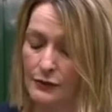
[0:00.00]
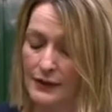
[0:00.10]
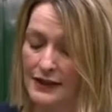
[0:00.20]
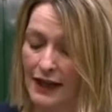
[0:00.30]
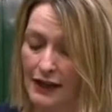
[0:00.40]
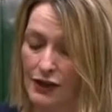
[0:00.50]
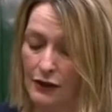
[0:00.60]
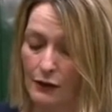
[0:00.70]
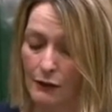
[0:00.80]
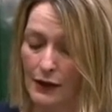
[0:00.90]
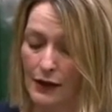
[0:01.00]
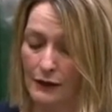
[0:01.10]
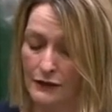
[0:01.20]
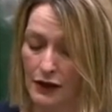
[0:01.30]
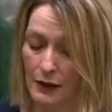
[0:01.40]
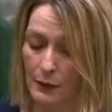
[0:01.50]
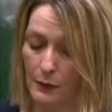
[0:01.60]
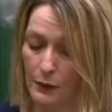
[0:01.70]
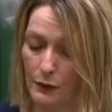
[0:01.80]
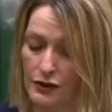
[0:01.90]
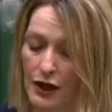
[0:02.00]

to a 10-year or lifetime award,